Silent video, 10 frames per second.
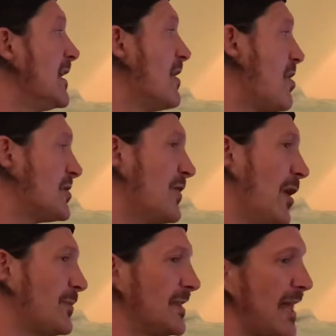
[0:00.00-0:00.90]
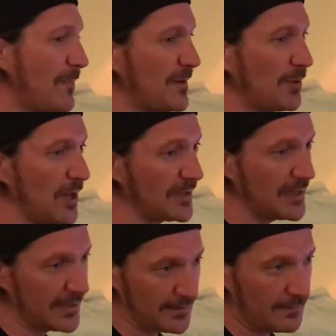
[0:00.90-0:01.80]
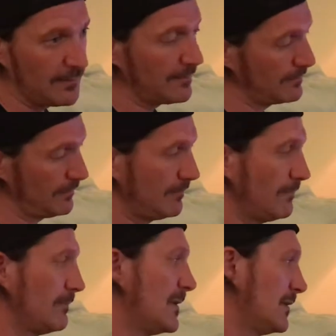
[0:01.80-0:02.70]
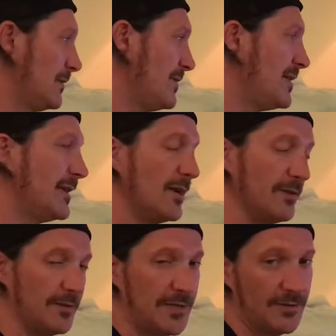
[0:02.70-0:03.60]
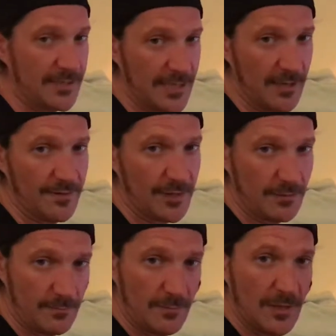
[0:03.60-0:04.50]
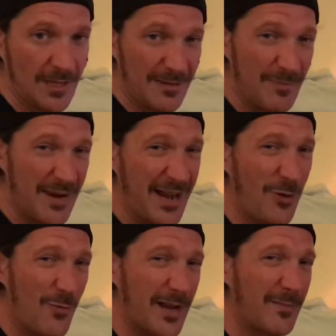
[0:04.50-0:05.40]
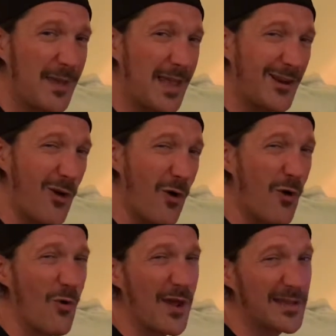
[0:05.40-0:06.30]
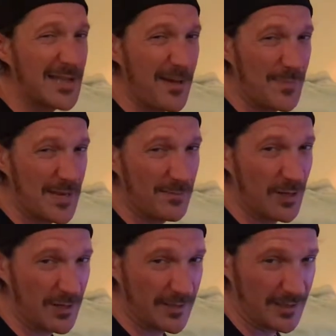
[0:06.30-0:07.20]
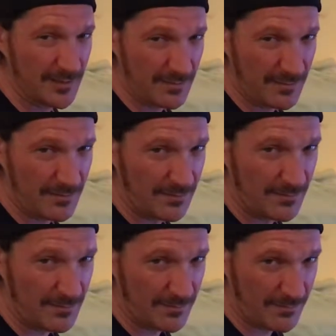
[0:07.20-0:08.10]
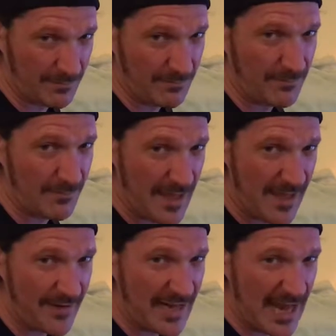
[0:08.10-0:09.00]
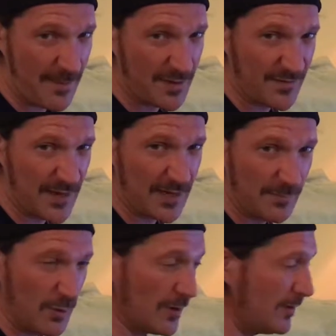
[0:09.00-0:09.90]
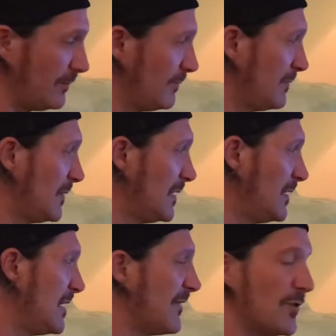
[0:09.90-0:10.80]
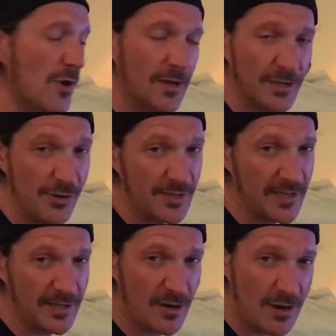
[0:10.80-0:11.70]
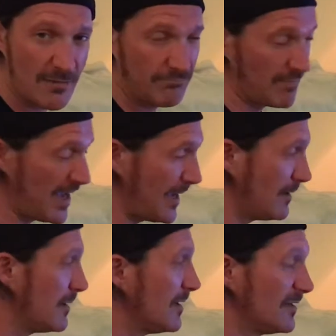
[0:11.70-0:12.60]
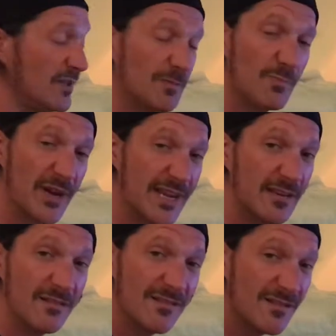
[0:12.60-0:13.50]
Also helps to not be plugged in, so you can hear the television, but I don't recommend always not being plugged in. Having an amp is very important. If you're on an acoustic guitar, hey, just bring it